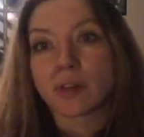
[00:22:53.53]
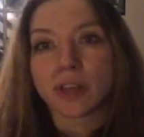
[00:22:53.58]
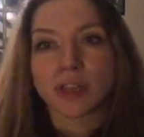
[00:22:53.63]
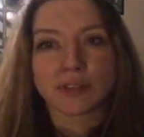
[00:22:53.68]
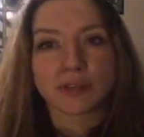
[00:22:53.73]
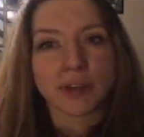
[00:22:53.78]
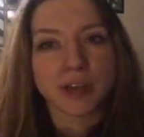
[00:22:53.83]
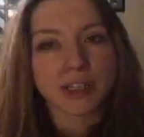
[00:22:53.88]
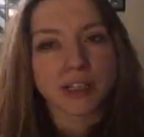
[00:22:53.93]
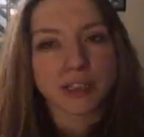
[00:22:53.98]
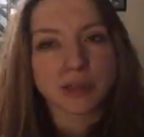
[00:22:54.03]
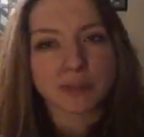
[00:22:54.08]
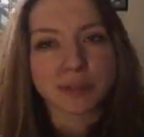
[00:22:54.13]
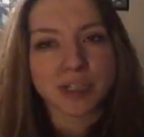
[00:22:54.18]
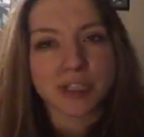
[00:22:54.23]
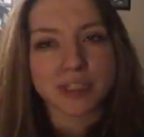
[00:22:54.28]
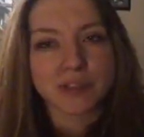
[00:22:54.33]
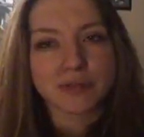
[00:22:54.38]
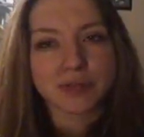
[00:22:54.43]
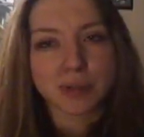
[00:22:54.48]
that's why I did
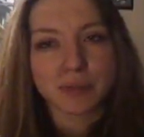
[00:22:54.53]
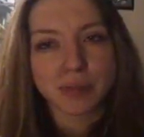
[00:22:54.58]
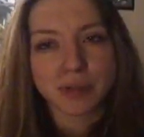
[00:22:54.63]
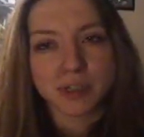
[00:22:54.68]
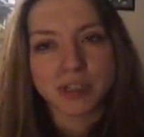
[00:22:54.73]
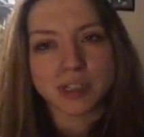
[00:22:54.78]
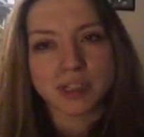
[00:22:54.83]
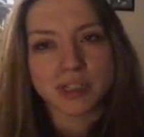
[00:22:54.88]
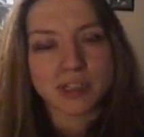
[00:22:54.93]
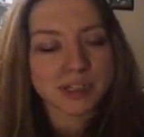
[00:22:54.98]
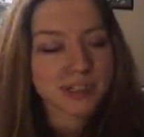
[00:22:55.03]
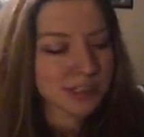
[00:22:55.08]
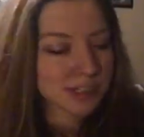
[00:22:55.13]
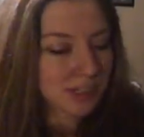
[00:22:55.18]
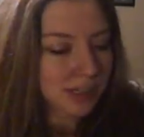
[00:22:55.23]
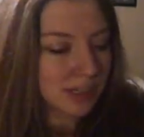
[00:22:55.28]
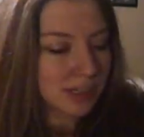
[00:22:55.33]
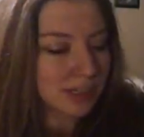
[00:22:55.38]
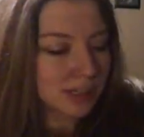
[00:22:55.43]
B is for books,